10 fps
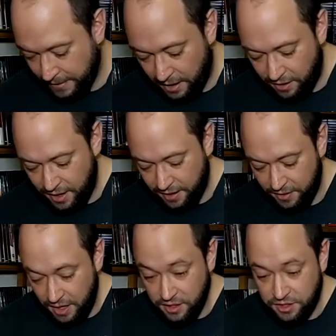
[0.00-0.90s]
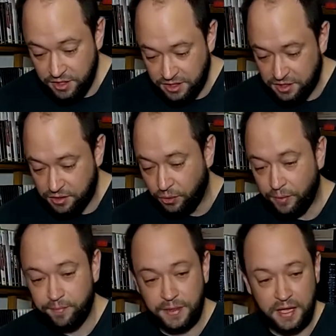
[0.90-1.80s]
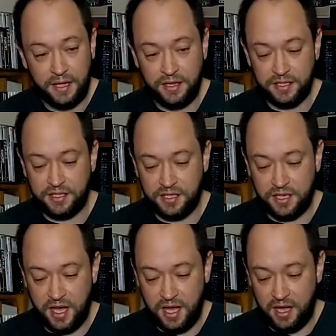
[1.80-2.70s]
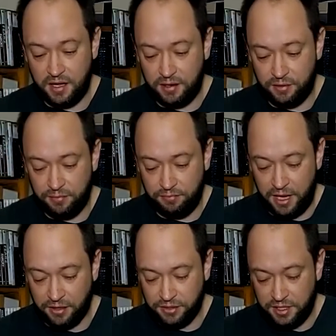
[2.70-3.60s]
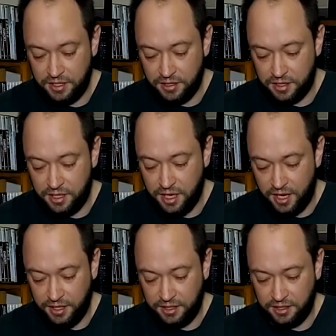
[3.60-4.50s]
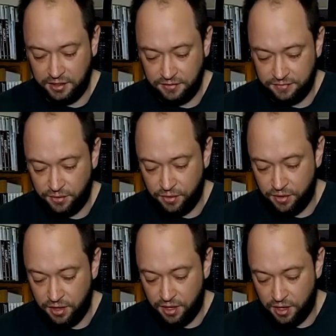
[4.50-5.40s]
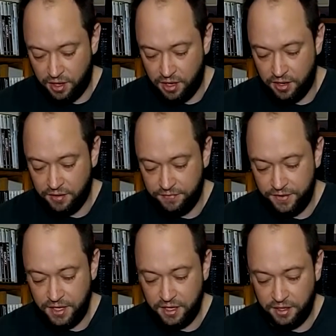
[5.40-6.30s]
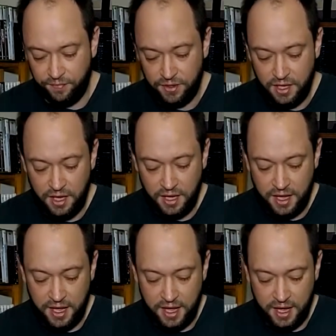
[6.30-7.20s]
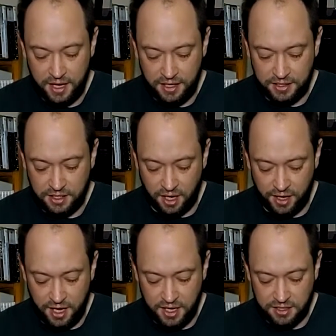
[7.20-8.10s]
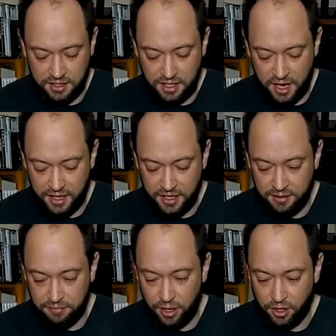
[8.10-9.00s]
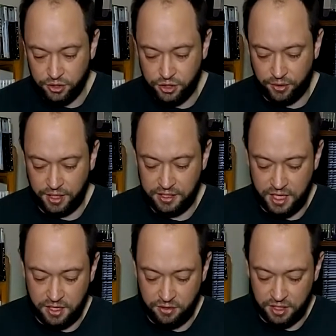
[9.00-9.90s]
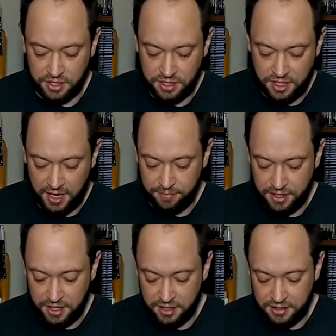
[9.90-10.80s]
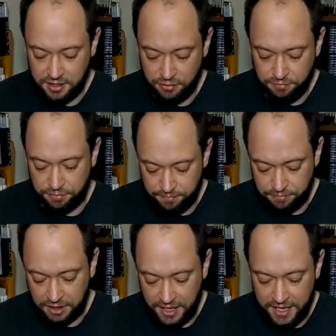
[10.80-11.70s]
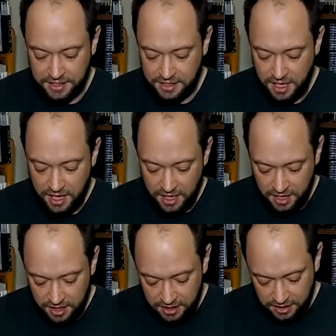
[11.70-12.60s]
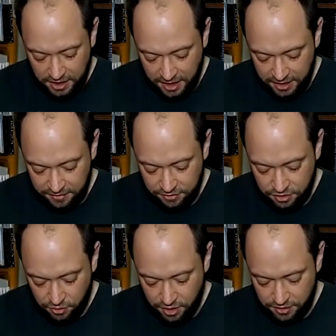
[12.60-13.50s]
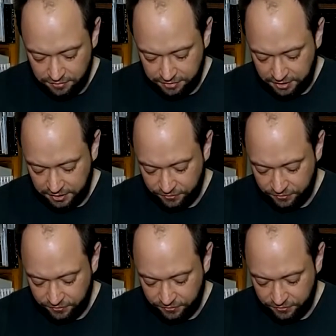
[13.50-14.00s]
All right, so this is cool. This is a mounted gun for our figure, and it's on a socketed ball joint that you could snap into place, kind of, sort of.